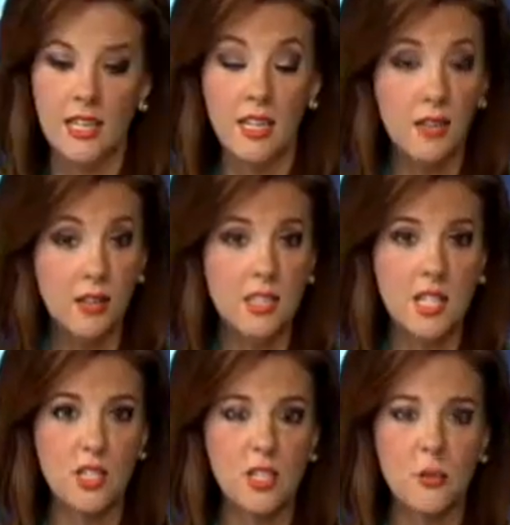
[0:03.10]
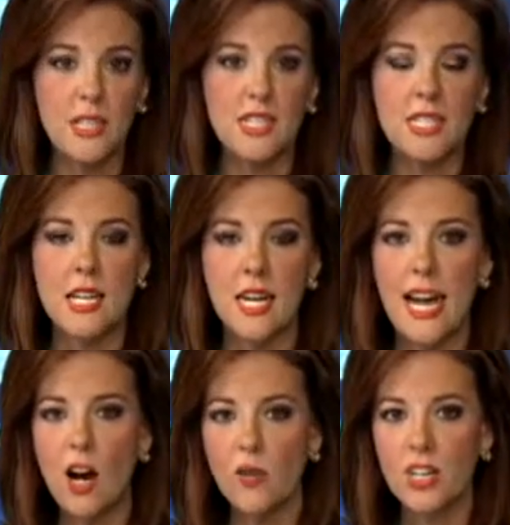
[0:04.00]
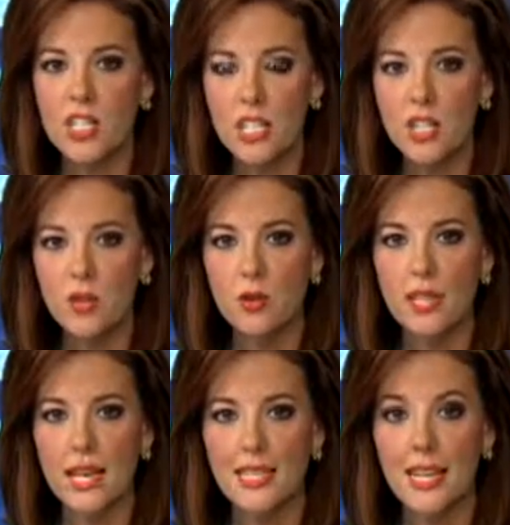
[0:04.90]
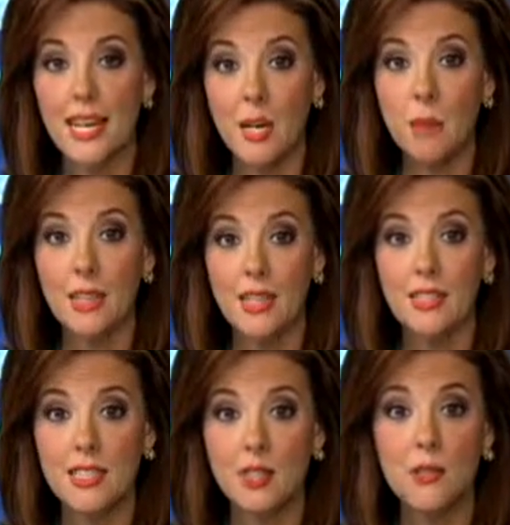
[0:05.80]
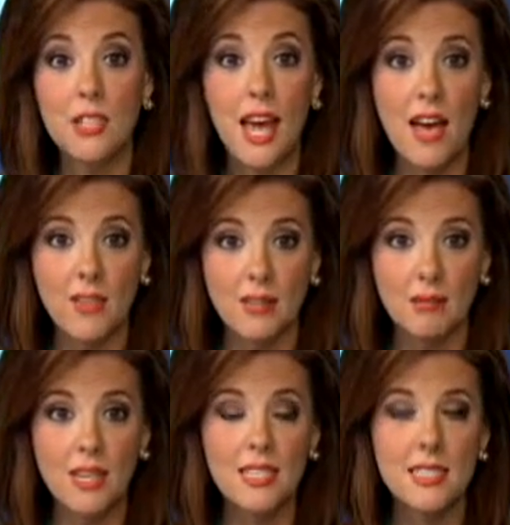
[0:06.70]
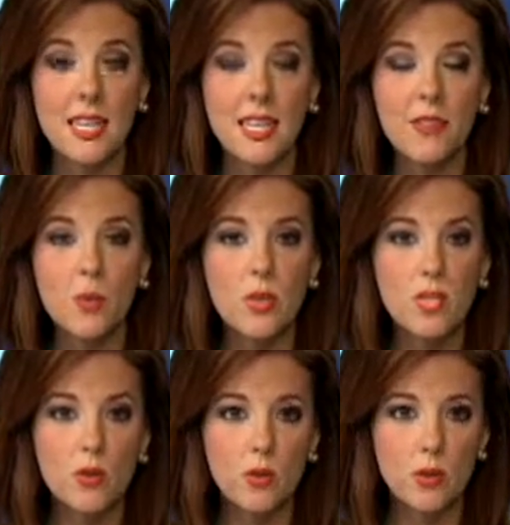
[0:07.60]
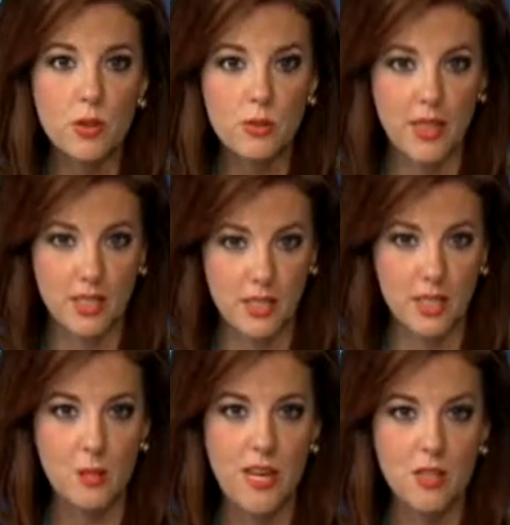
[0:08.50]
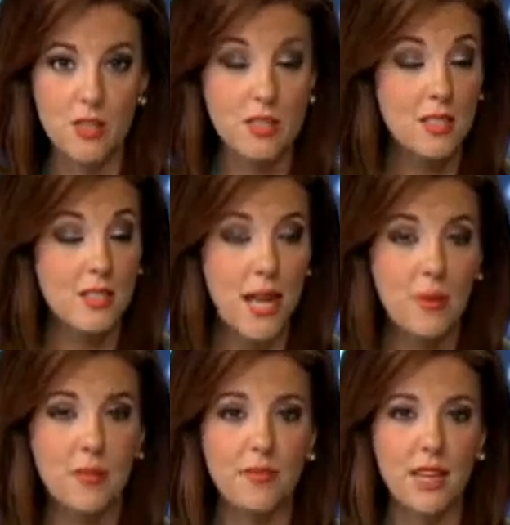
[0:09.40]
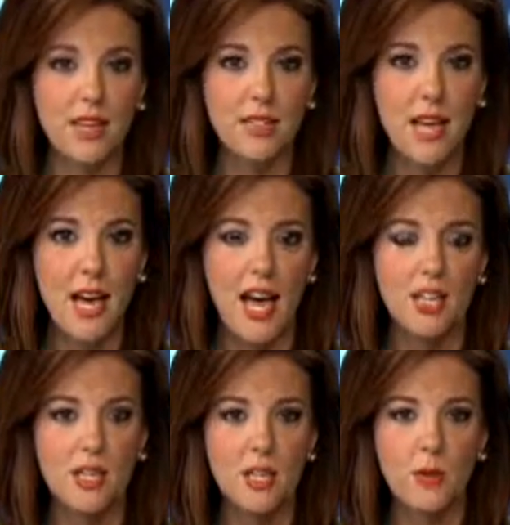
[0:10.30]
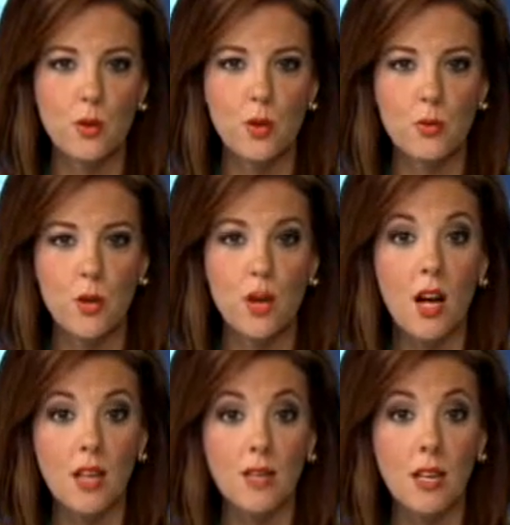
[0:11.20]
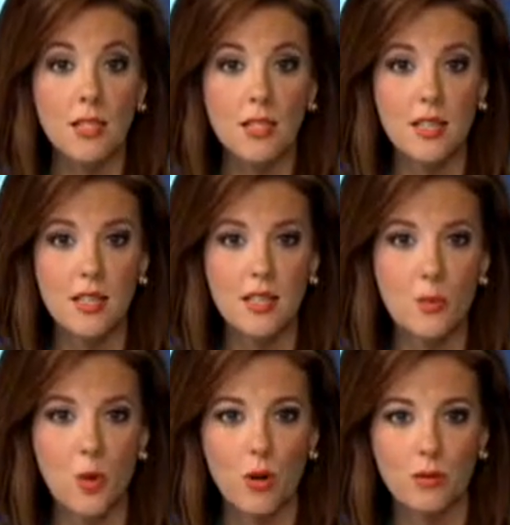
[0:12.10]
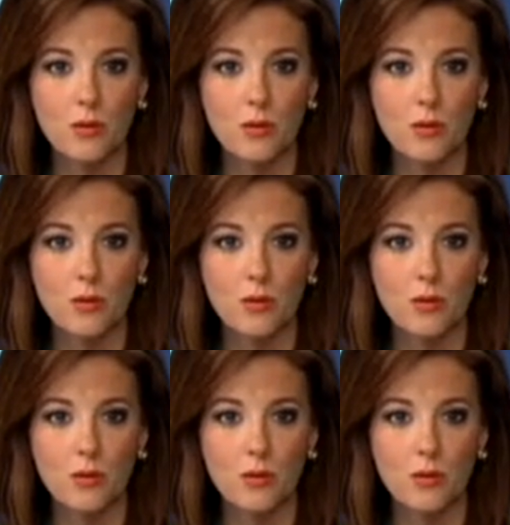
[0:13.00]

another contentious meeting tonight, outraged teachers' aides let APS leaders have it. They say giving Winston Brooks a raise to his pension is a slap in the face. Action 7 News reporter Ana Velasquez has more.